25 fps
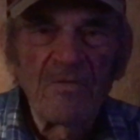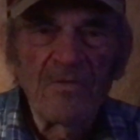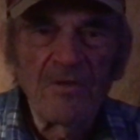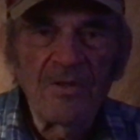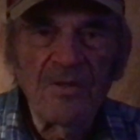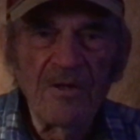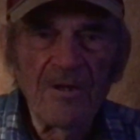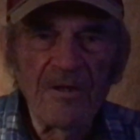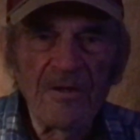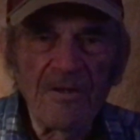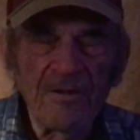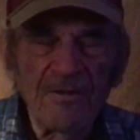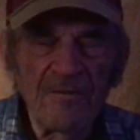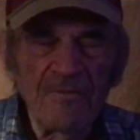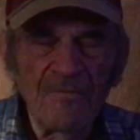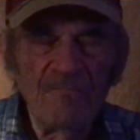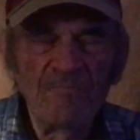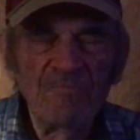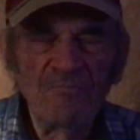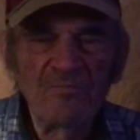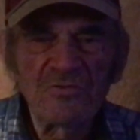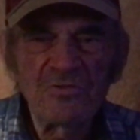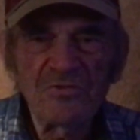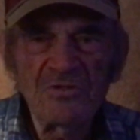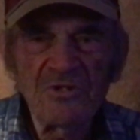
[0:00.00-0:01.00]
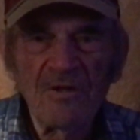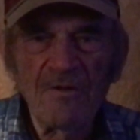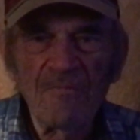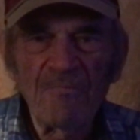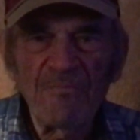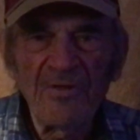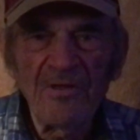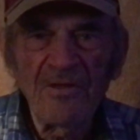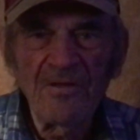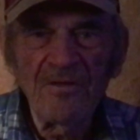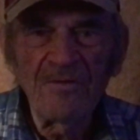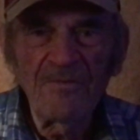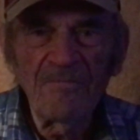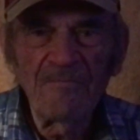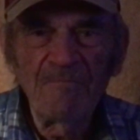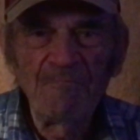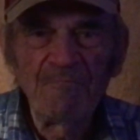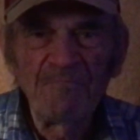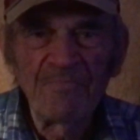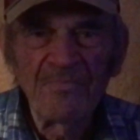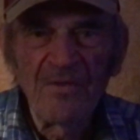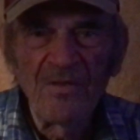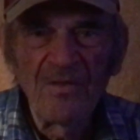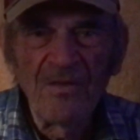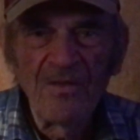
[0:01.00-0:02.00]
getting something
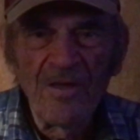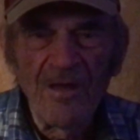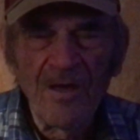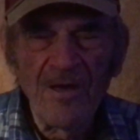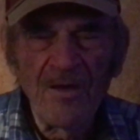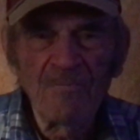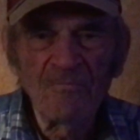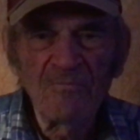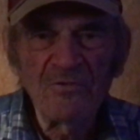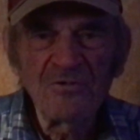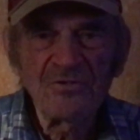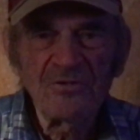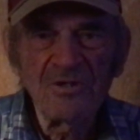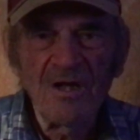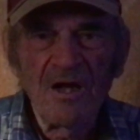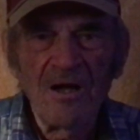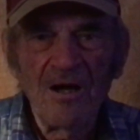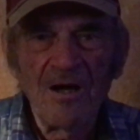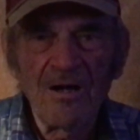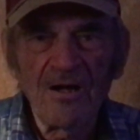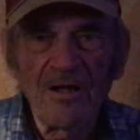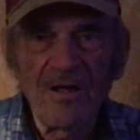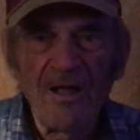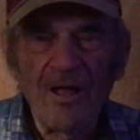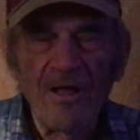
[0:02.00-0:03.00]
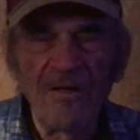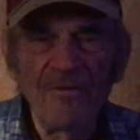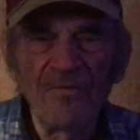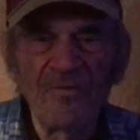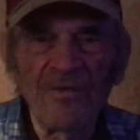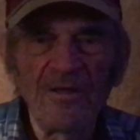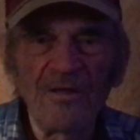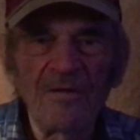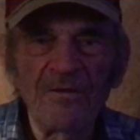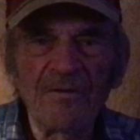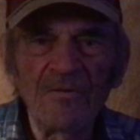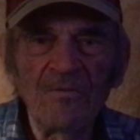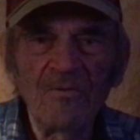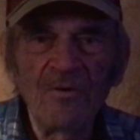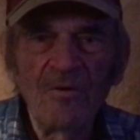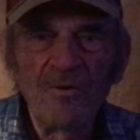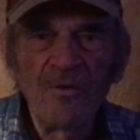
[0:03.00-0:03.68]
in my sock and then